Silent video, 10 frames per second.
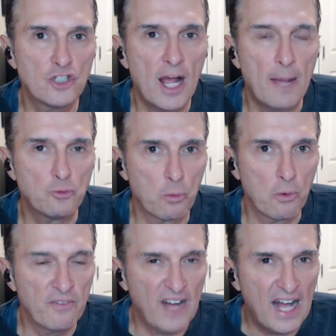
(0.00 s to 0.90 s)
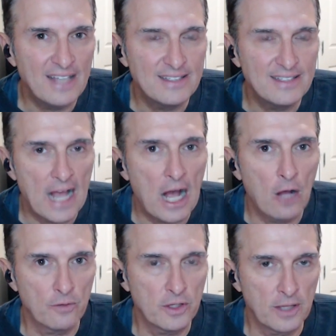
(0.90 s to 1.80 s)
jobs were revised out
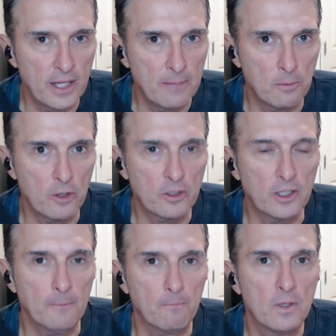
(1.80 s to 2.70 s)
of the labor market,